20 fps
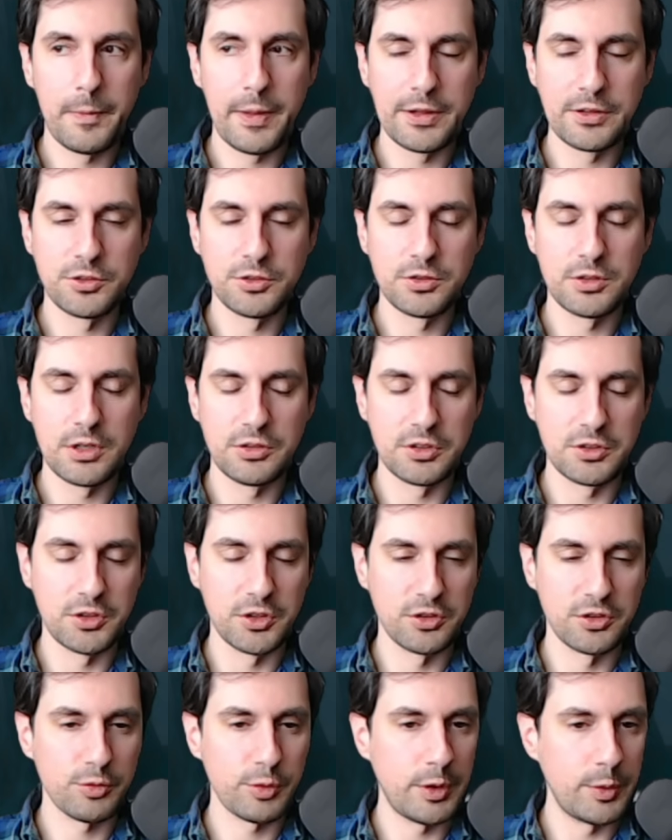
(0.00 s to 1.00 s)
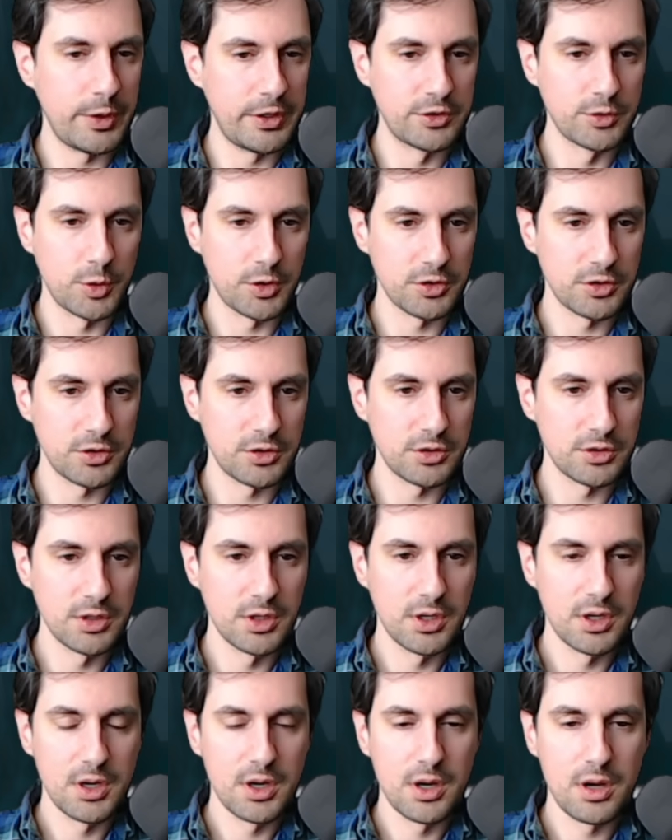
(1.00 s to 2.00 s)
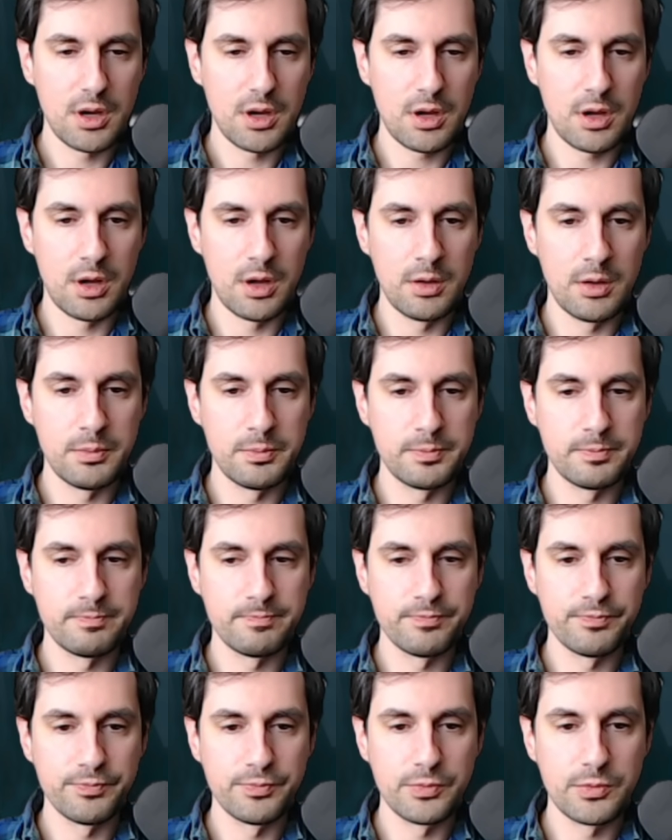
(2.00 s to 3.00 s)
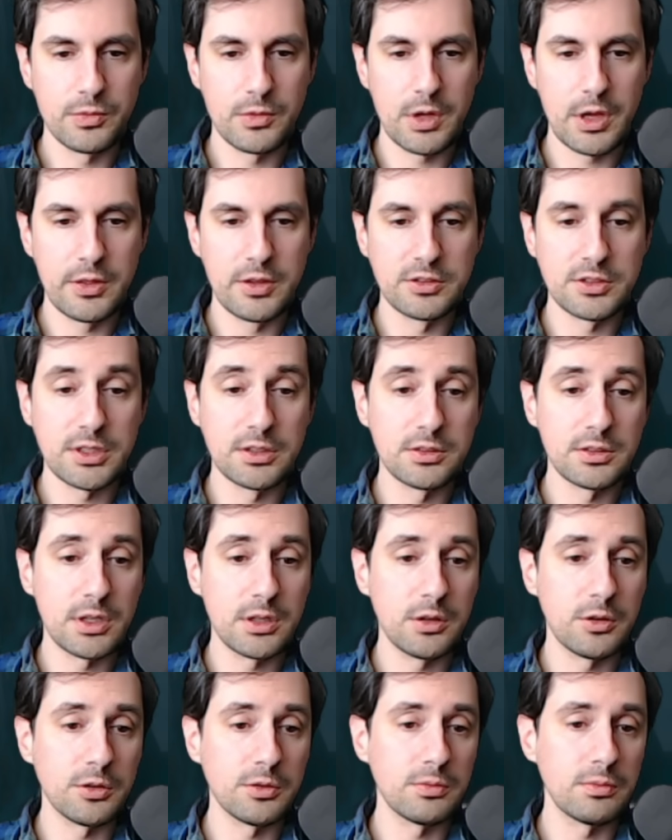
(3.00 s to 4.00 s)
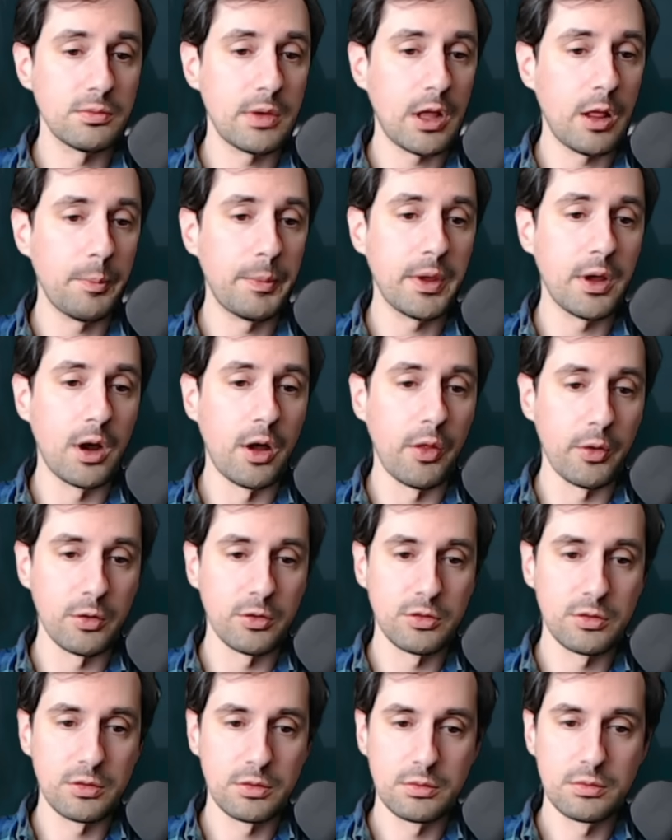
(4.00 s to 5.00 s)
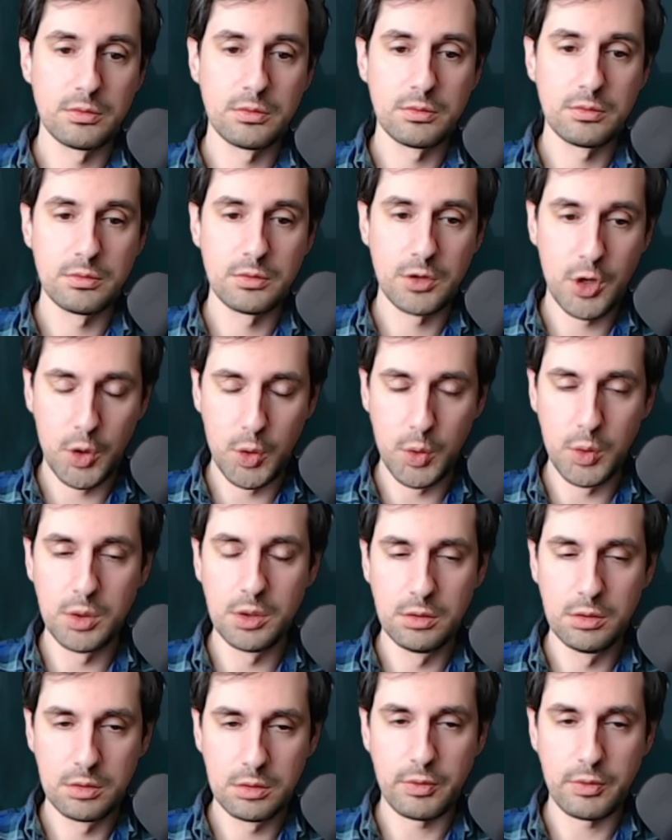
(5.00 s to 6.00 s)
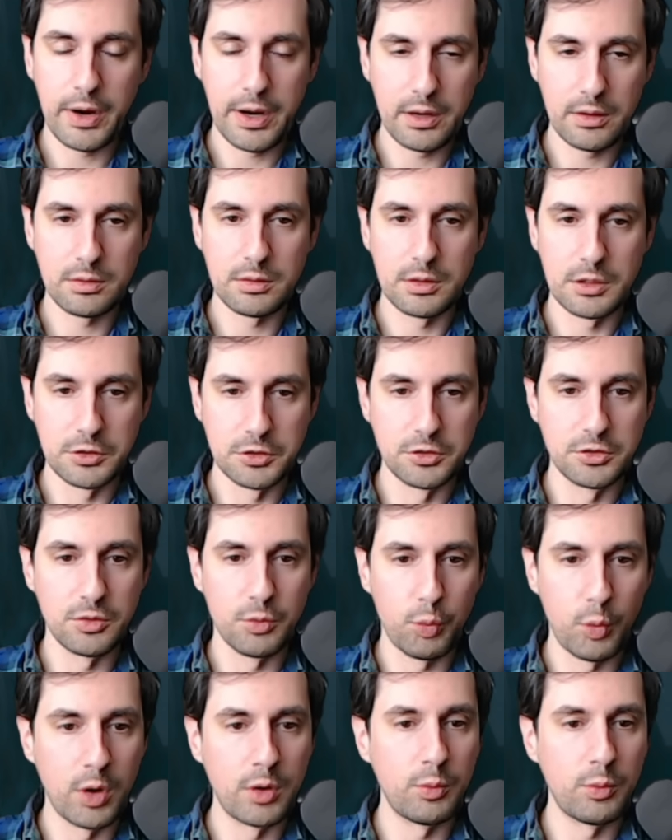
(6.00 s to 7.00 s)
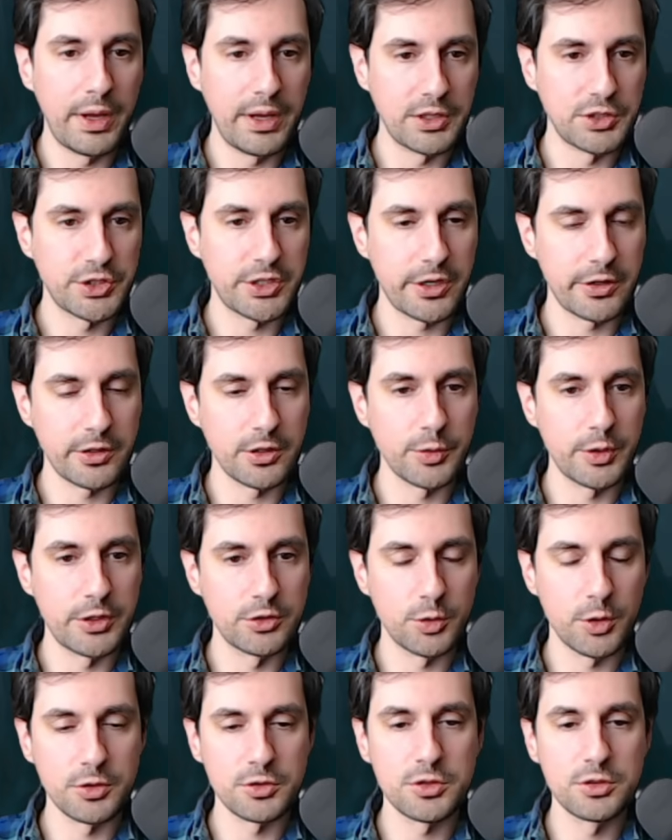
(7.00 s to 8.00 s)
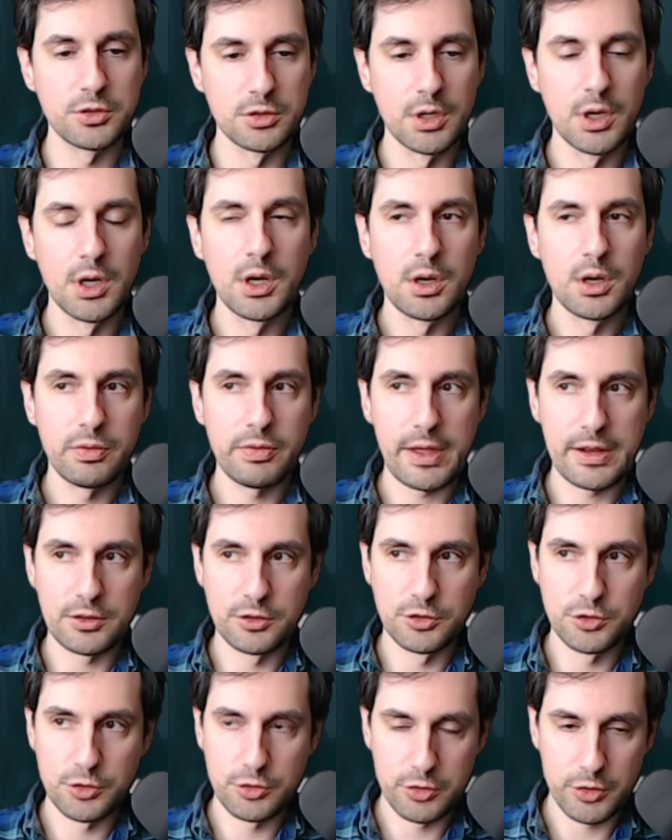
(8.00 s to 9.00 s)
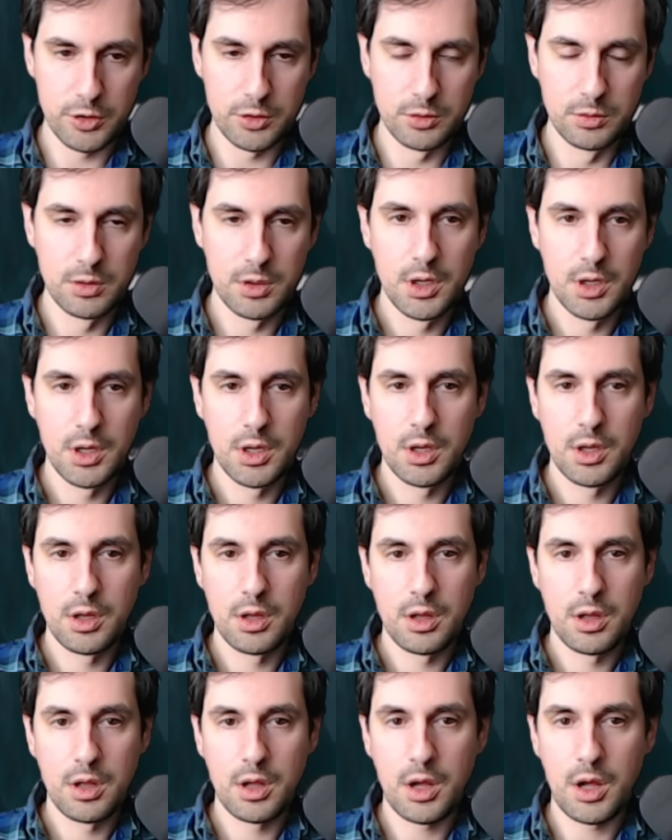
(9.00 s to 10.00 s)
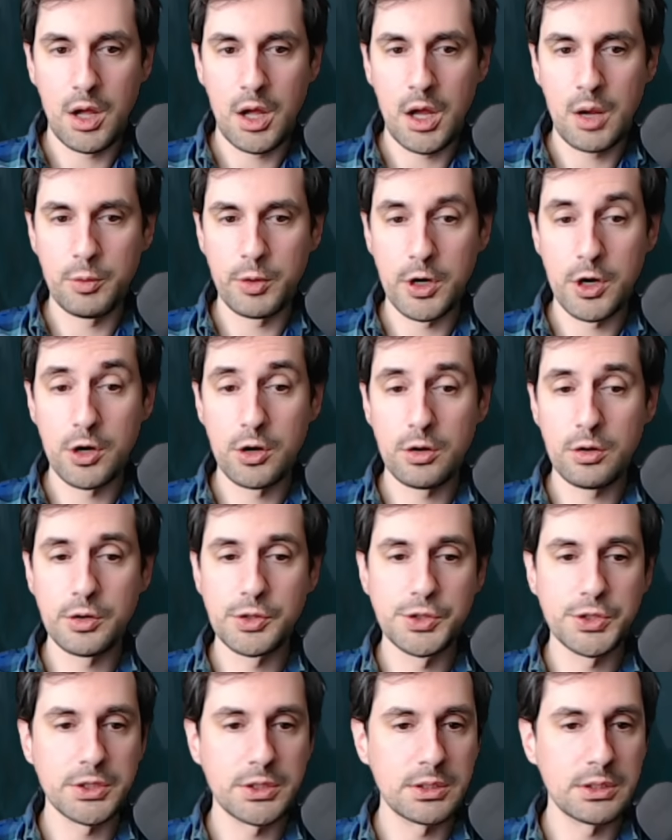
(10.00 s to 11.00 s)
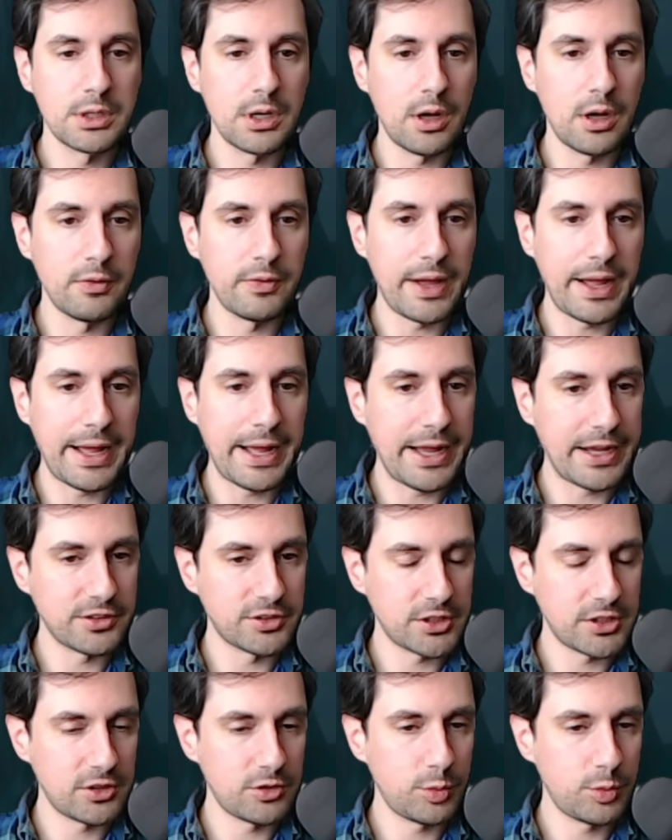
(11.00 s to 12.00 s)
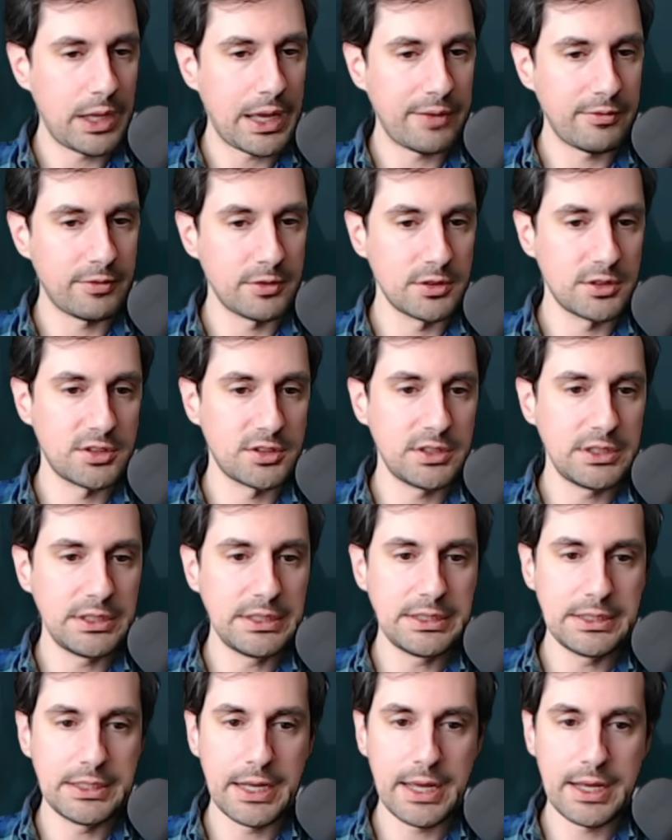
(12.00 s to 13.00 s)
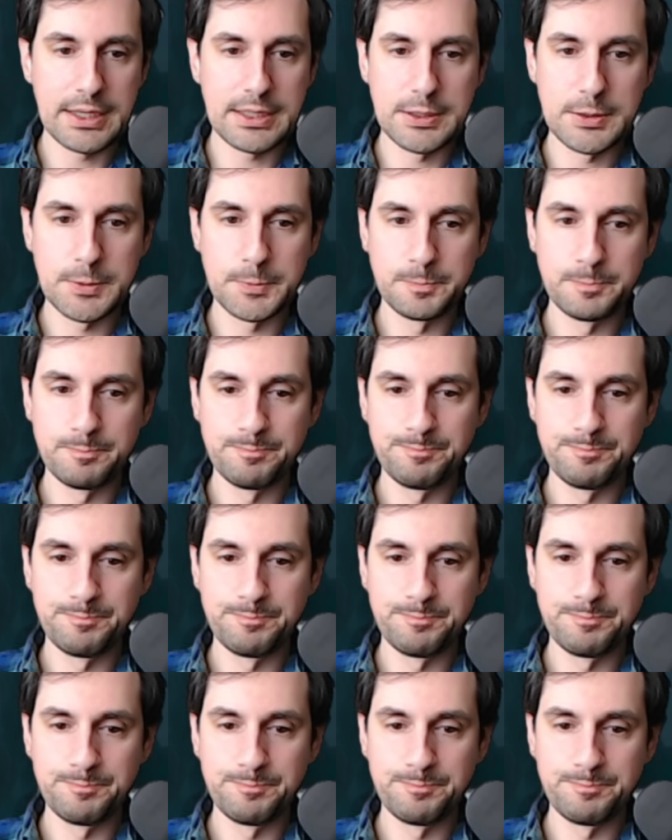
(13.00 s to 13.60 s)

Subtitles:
is it just 3 resources? Um, in the sense that you're helping others, cool, right? This is one way to share your resources. That is true. Recursion of assets we haven't seen yet.